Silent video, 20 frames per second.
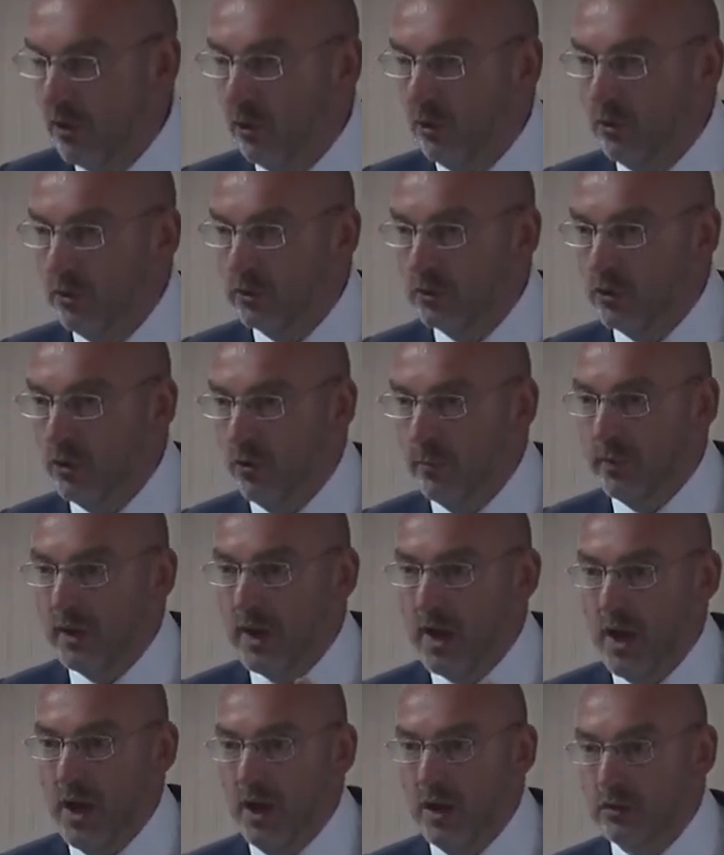all
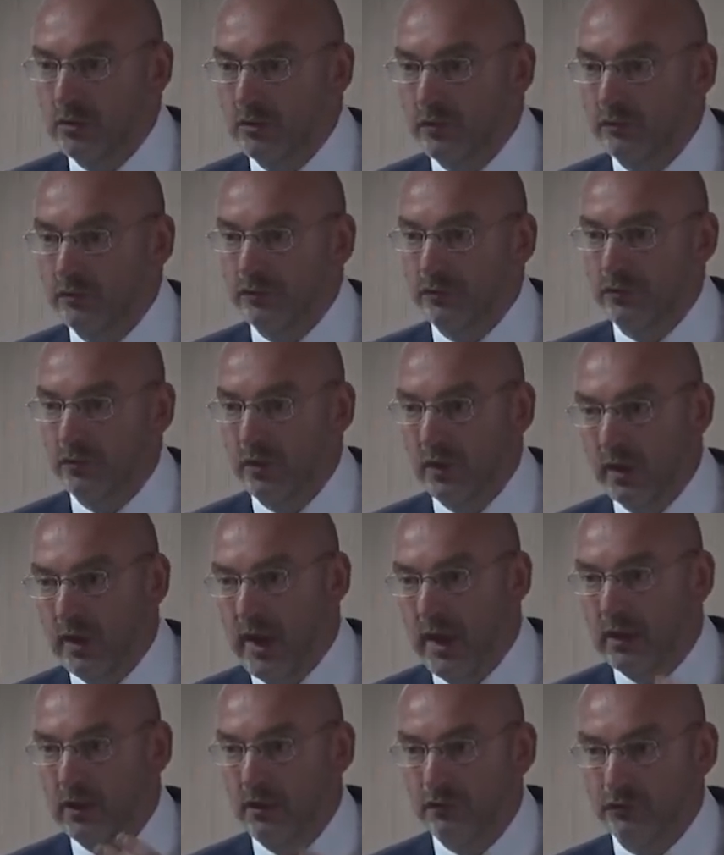coming out of
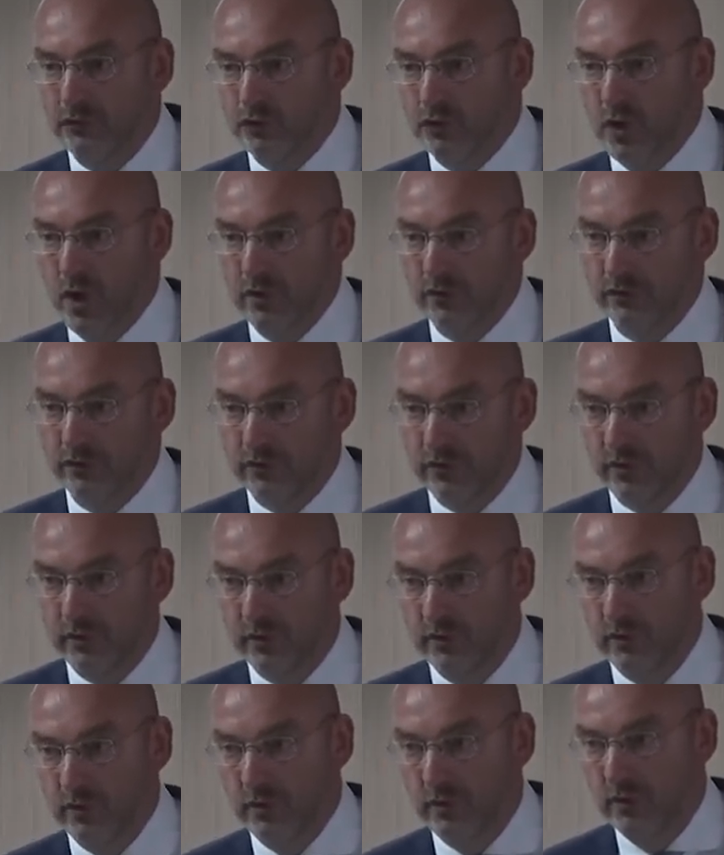lack of trust,
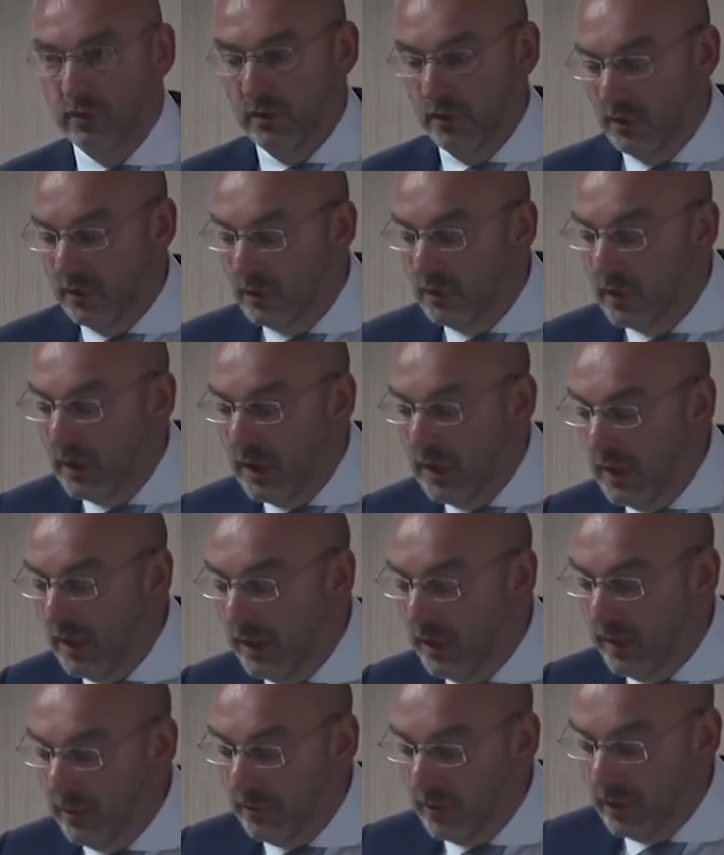
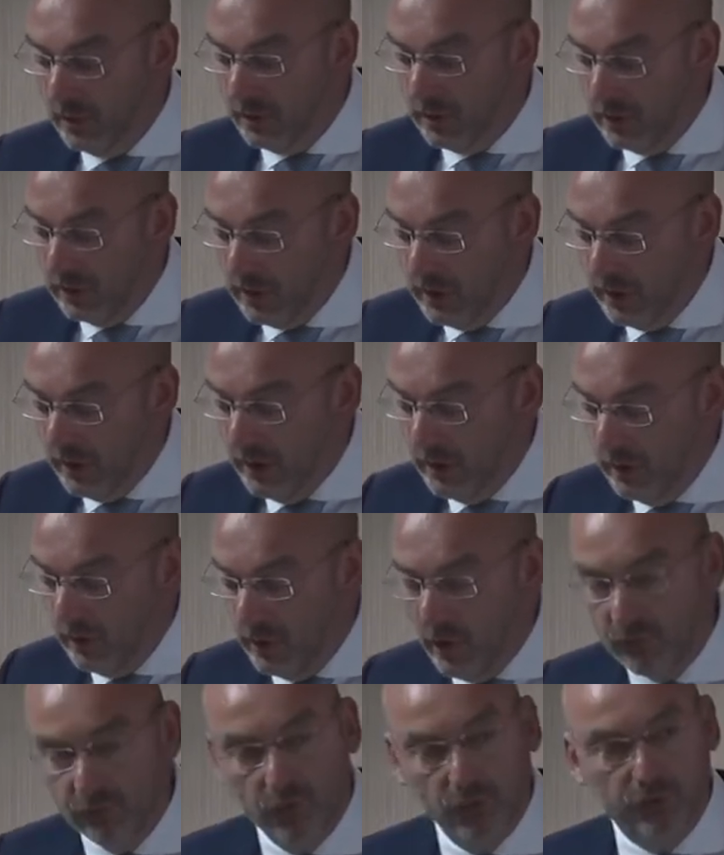
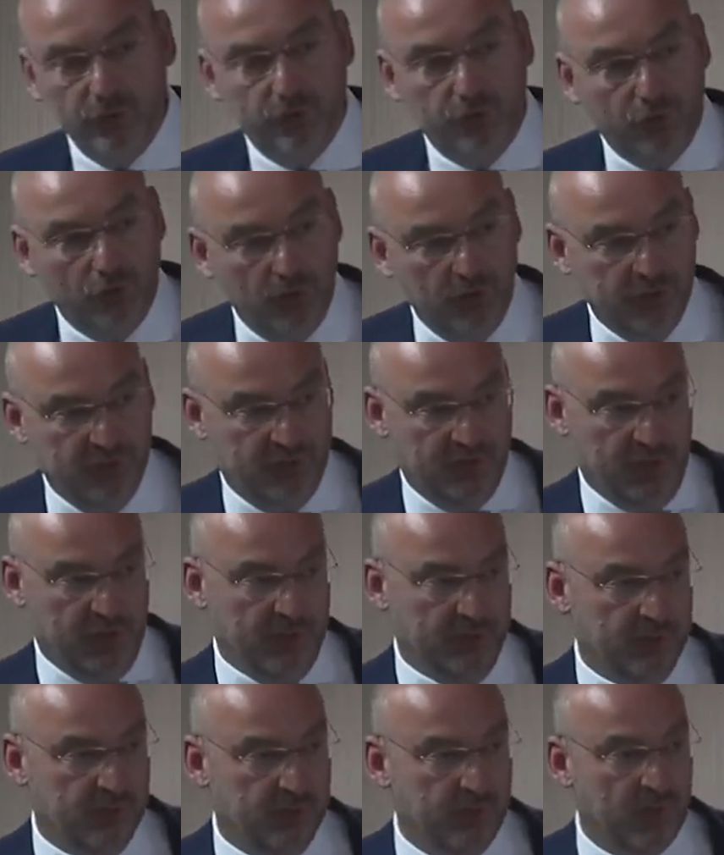of uncertainty,
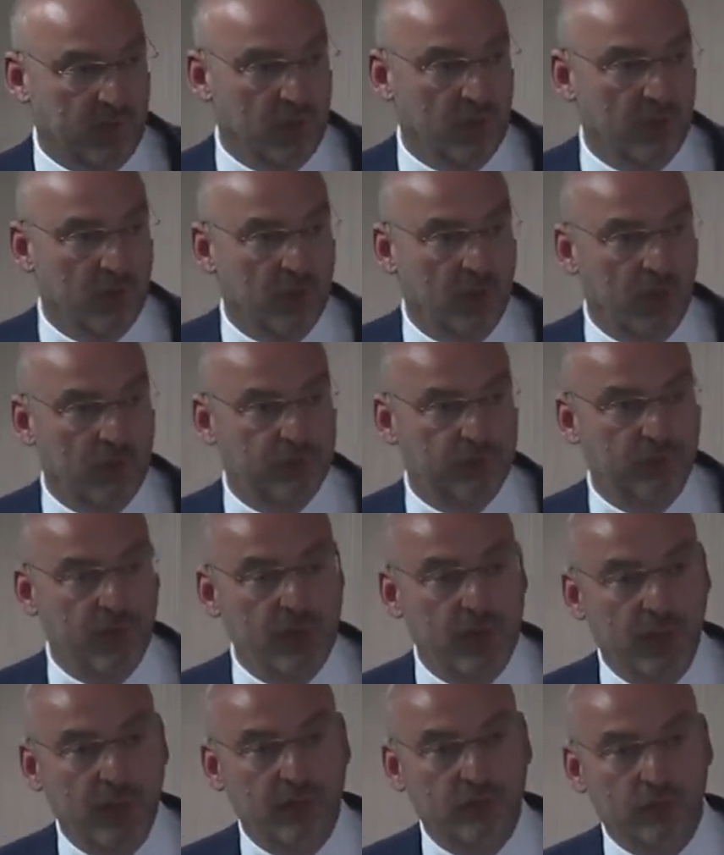
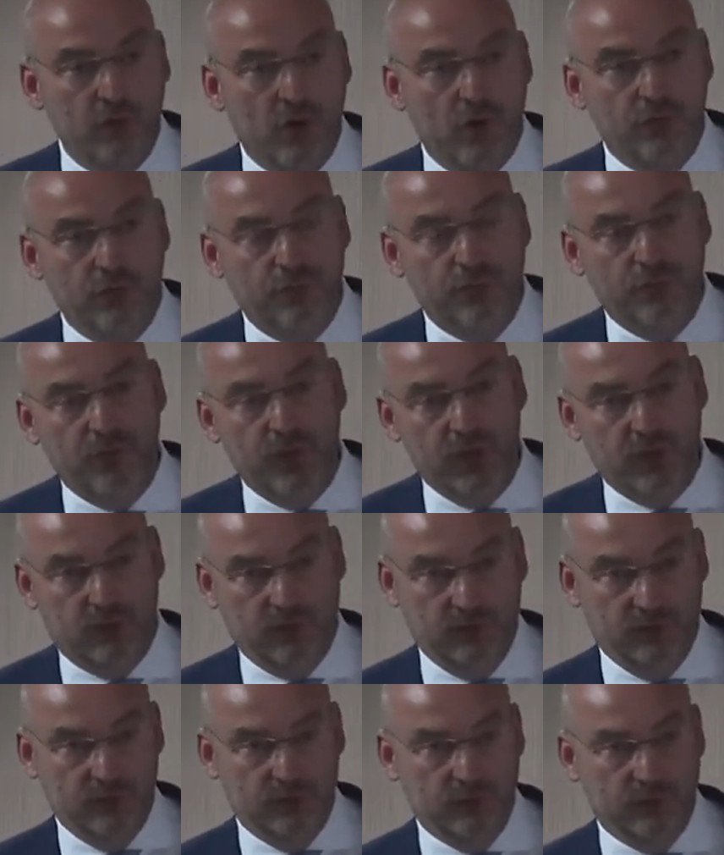feelings of fear.
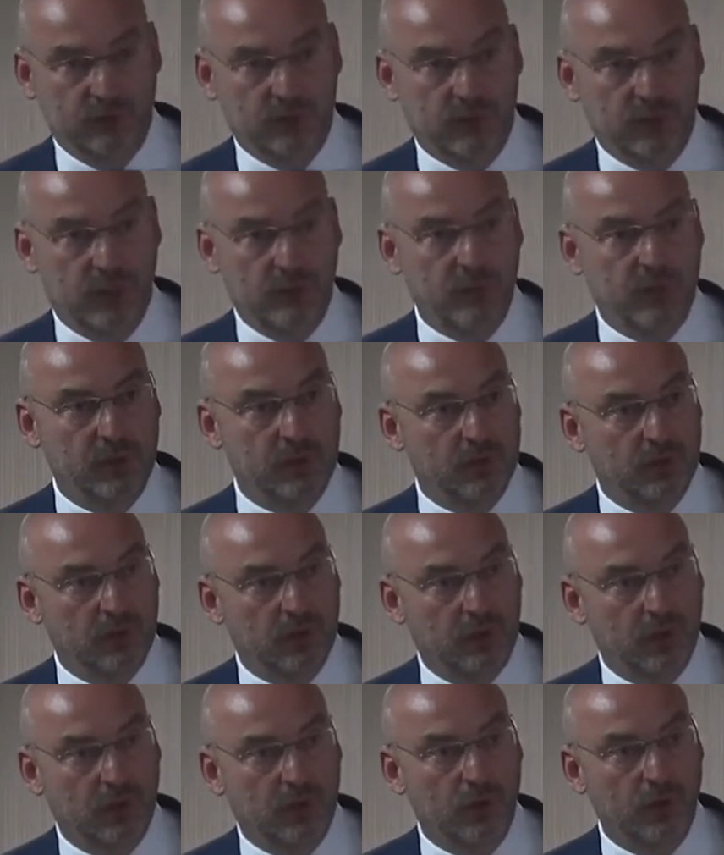And
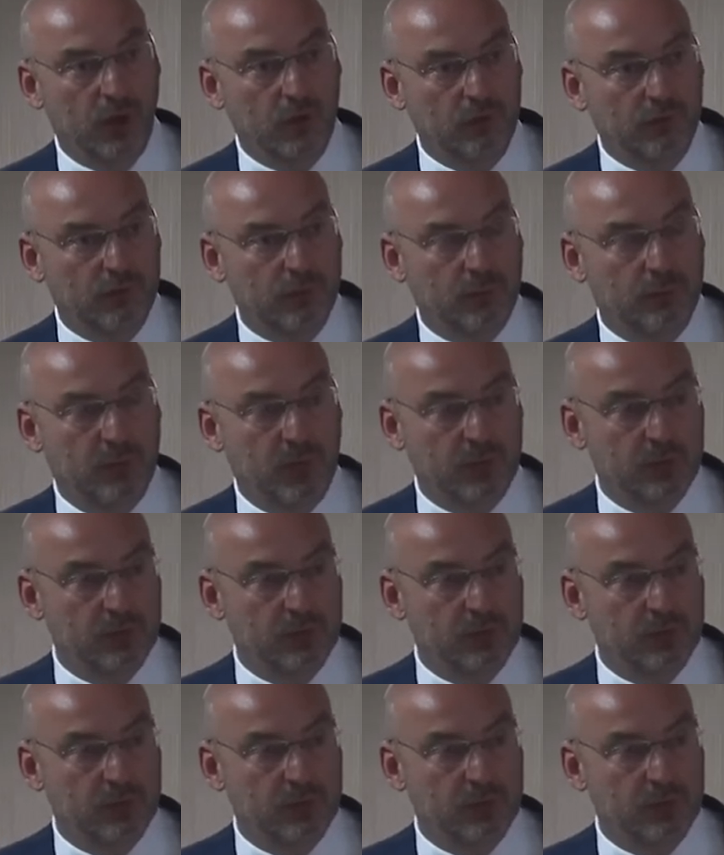a lot of the